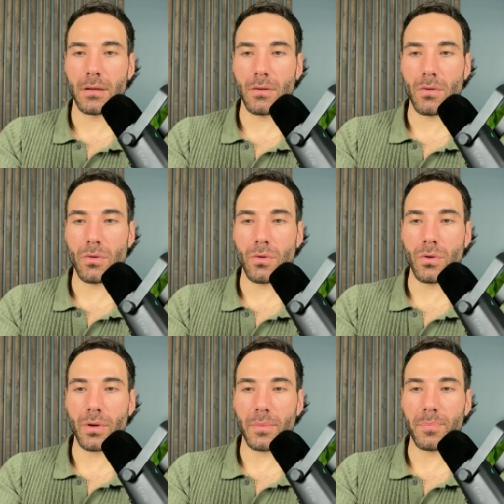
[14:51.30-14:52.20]

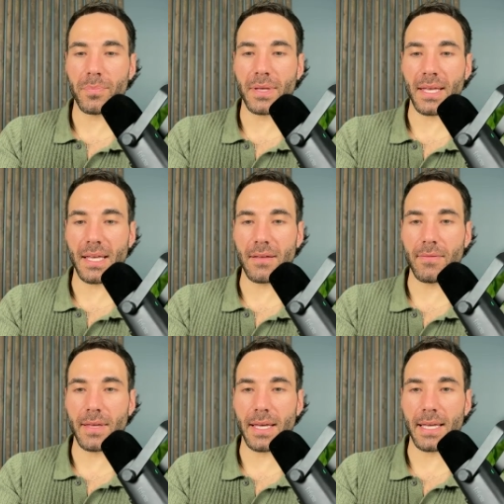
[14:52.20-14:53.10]
or
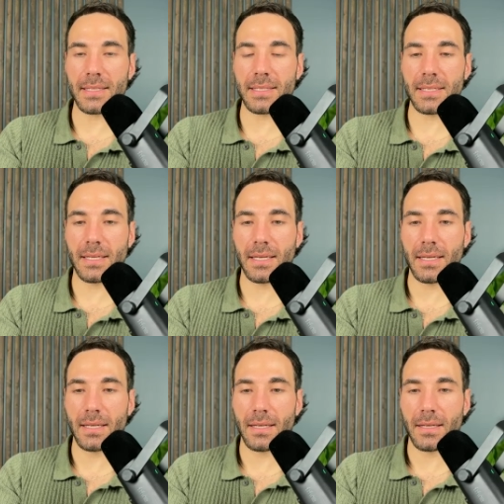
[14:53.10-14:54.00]
pivot?
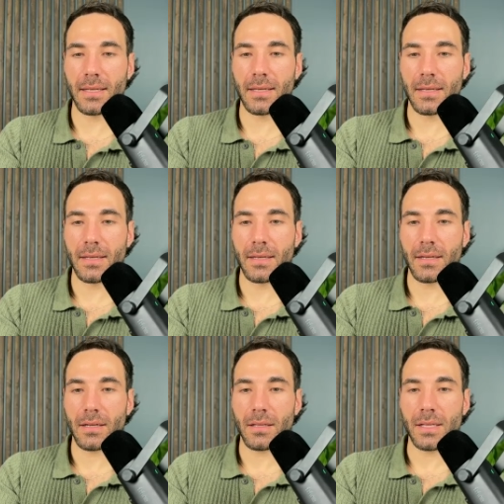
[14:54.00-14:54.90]

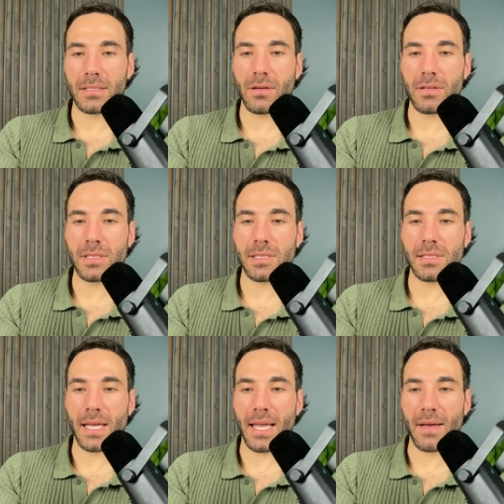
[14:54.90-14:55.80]
Let's go to
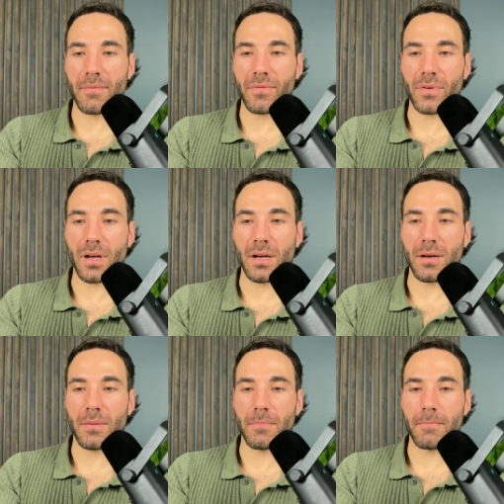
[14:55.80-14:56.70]
Sam
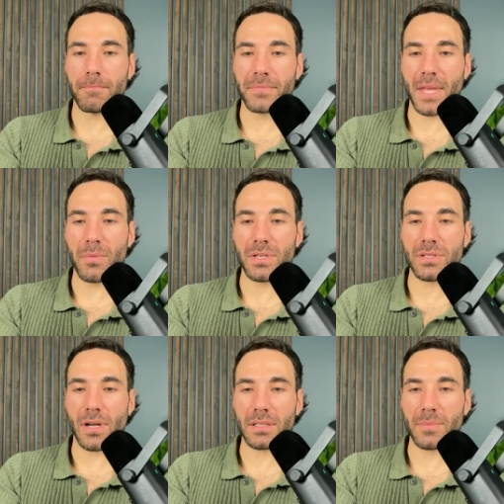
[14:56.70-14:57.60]
from, we
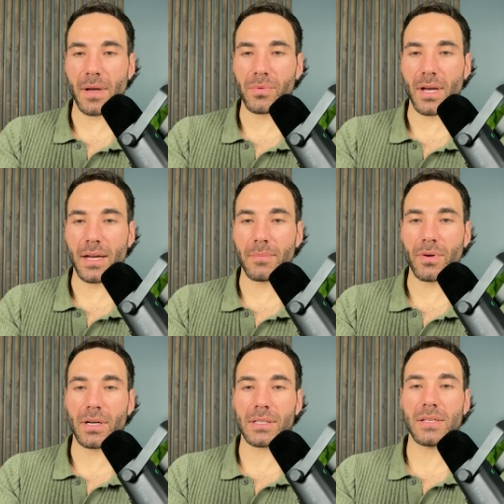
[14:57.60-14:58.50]
just talked about
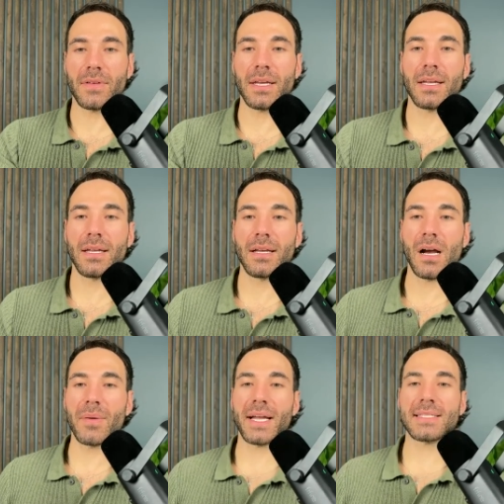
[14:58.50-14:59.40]
productivity.
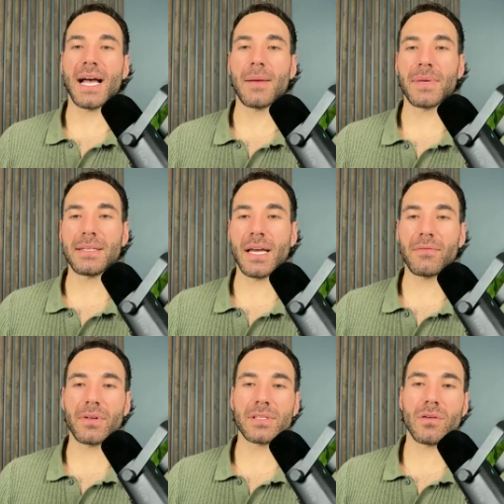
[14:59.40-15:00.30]
All right, we got Tom in
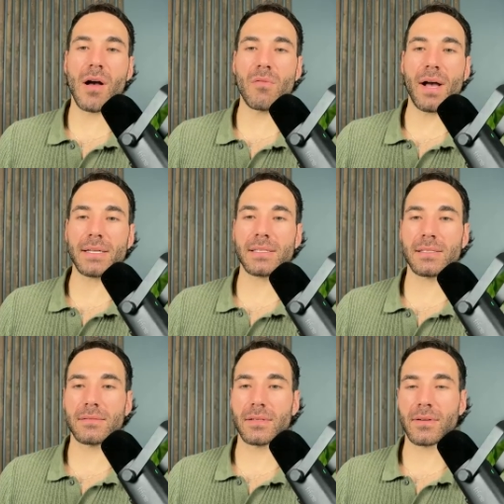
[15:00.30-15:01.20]
Denver. Let's go out
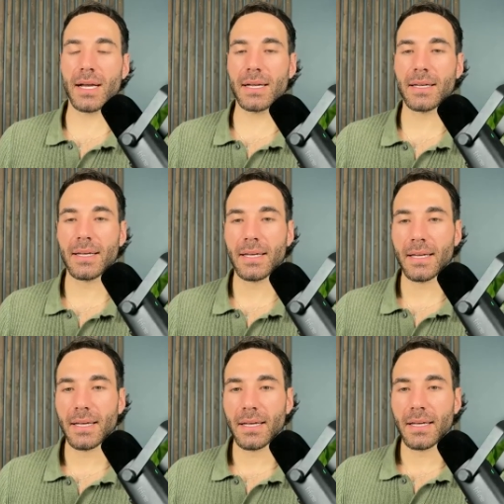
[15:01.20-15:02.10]
west. Okay.
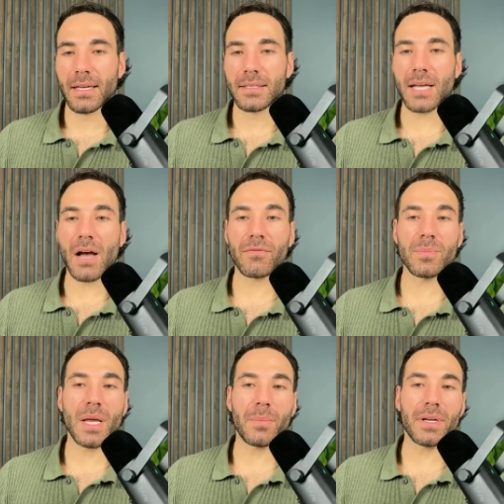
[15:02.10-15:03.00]
Tom
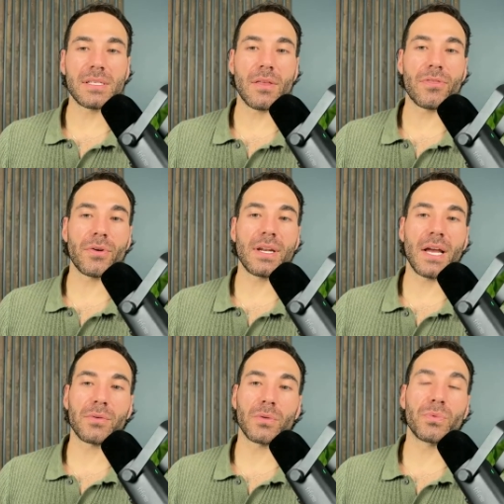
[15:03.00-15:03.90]
from Denver, he's a
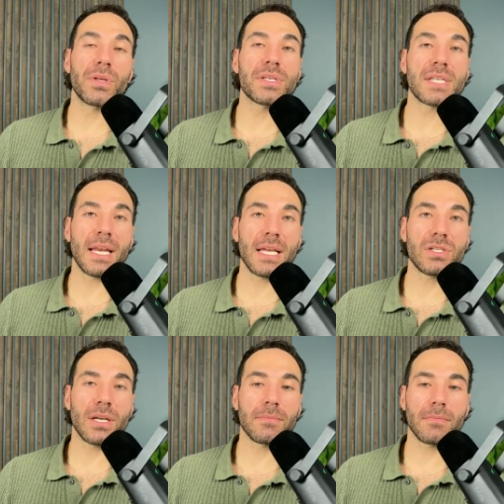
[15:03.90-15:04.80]
39-year-old real estate
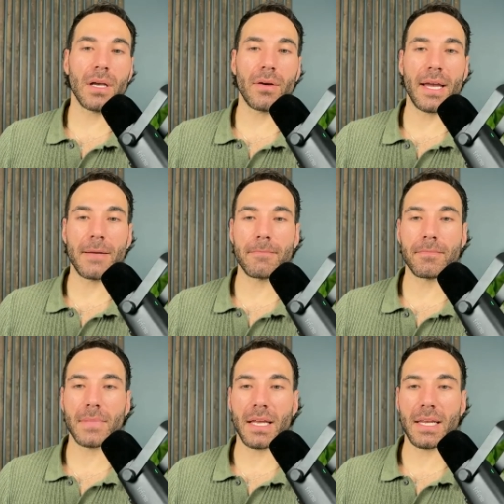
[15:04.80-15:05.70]
agent. All right. And